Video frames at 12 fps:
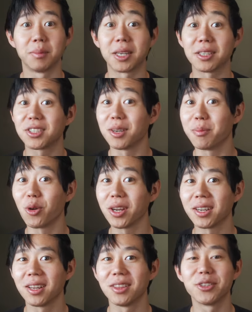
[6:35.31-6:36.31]
But at some
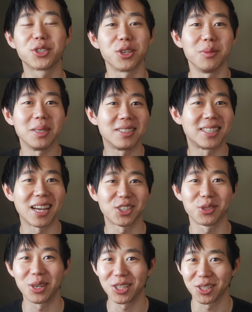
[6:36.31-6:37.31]
point, there's going to be
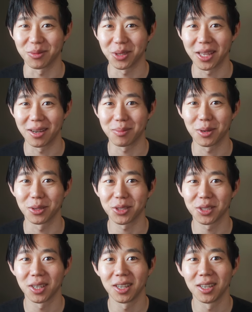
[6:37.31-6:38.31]
saturation with that
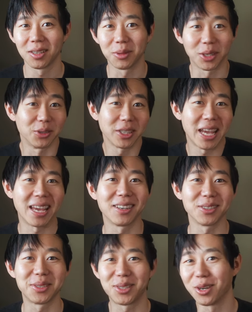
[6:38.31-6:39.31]
approach. We can only
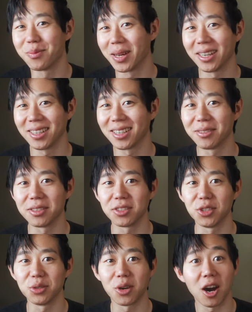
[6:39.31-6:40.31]
handle so many of these
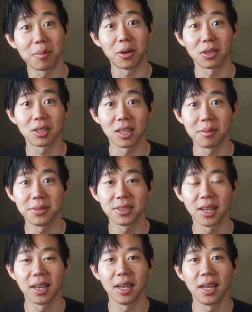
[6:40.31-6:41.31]
new oddball clubs,
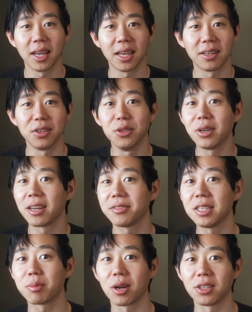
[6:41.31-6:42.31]
and new N F
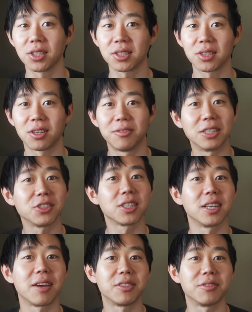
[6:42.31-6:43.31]
T projects are eventually going
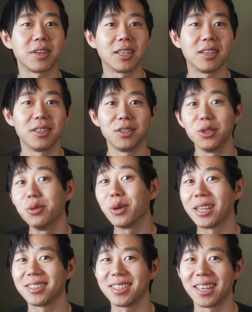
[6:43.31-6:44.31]
to have to find a new way
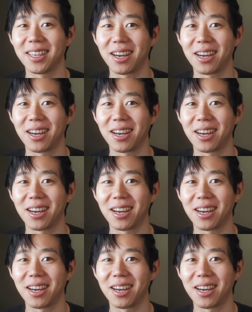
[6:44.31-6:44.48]
to stand